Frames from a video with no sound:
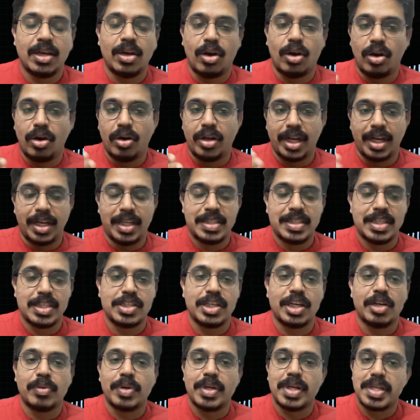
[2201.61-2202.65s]
or any such
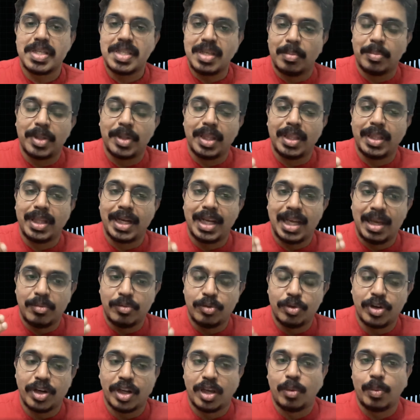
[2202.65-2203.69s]
network is something that I
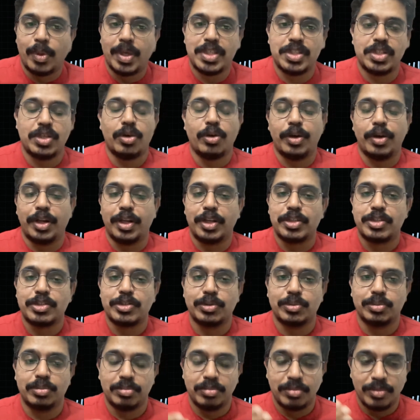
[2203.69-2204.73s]
would request the audience to